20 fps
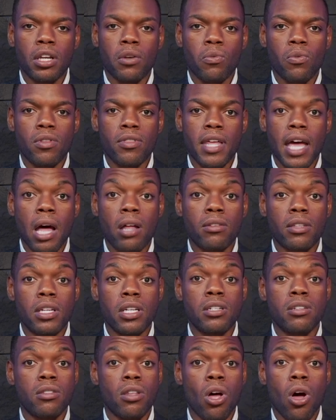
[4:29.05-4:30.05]
And without
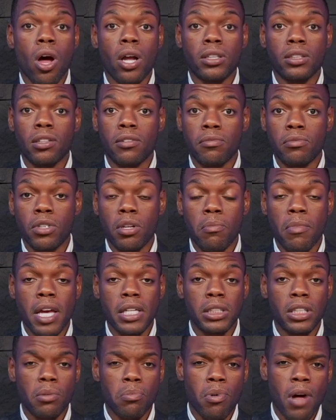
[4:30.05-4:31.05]
these thoughts of
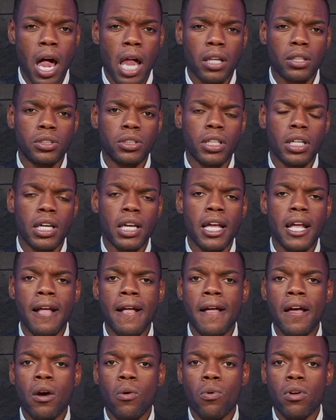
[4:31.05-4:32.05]
domestic policy,
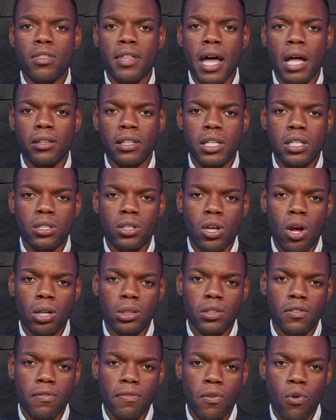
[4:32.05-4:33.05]
without these
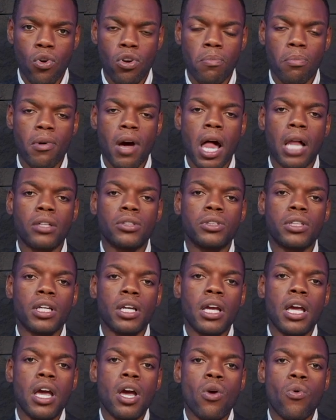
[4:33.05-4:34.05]
thoughts of foreign
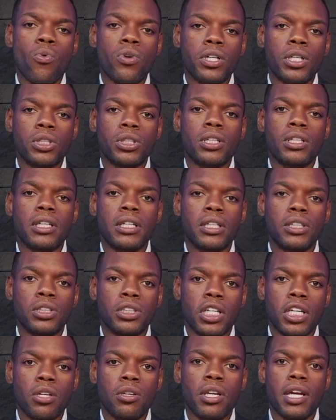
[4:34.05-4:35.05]
policy, we're just going to
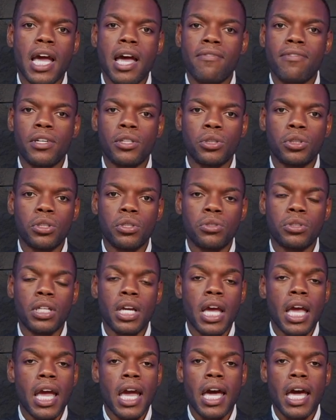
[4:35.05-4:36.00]
continue to have issues.